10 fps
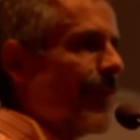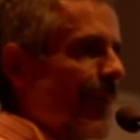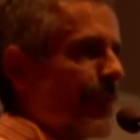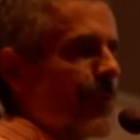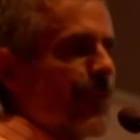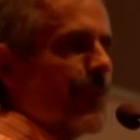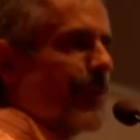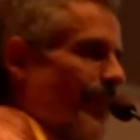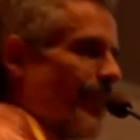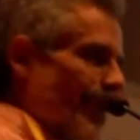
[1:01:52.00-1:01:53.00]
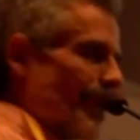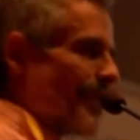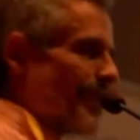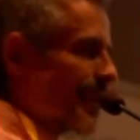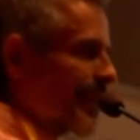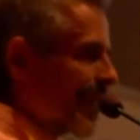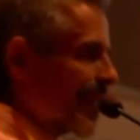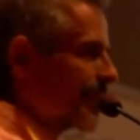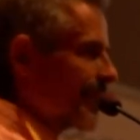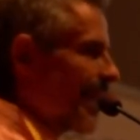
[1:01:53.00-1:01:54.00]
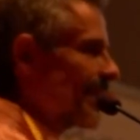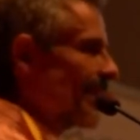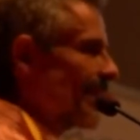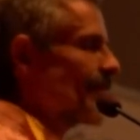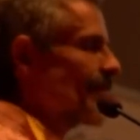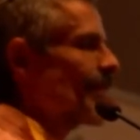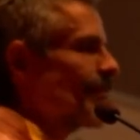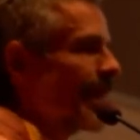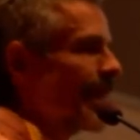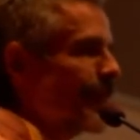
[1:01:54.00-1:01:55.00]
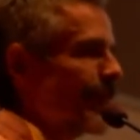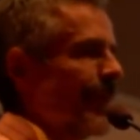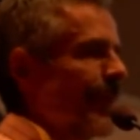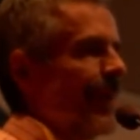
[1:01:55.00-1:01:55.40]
values for the molecules. I mean, they have slightly different behavior,